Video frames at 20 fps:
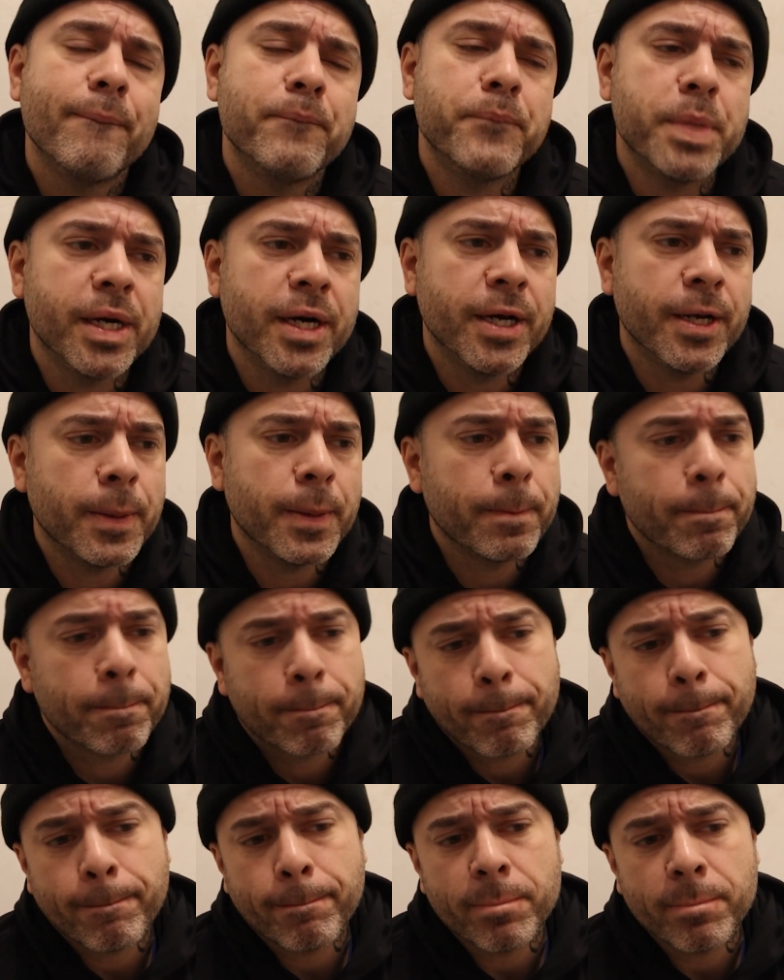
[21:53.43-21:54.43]
But
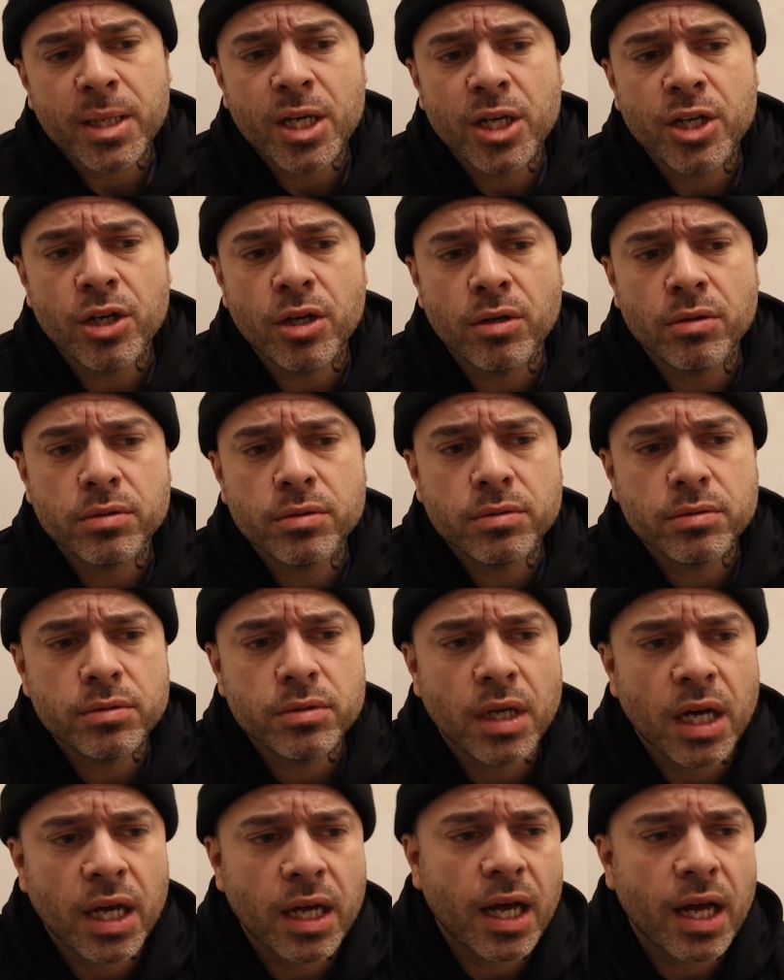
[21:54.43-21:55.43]

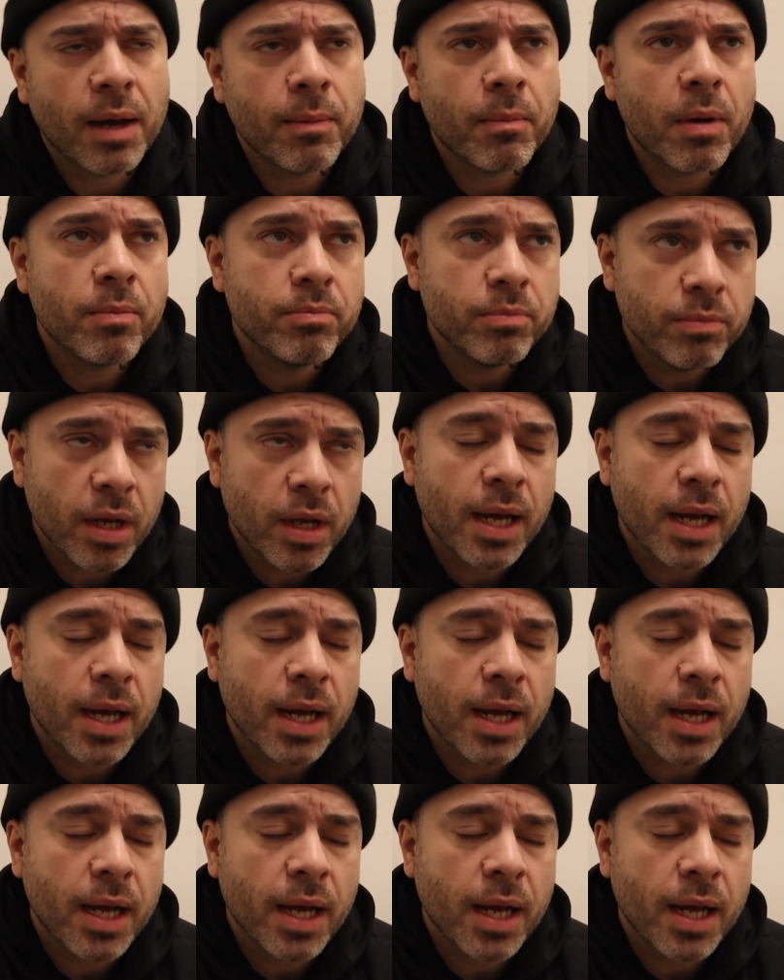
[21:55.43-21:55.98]
I'm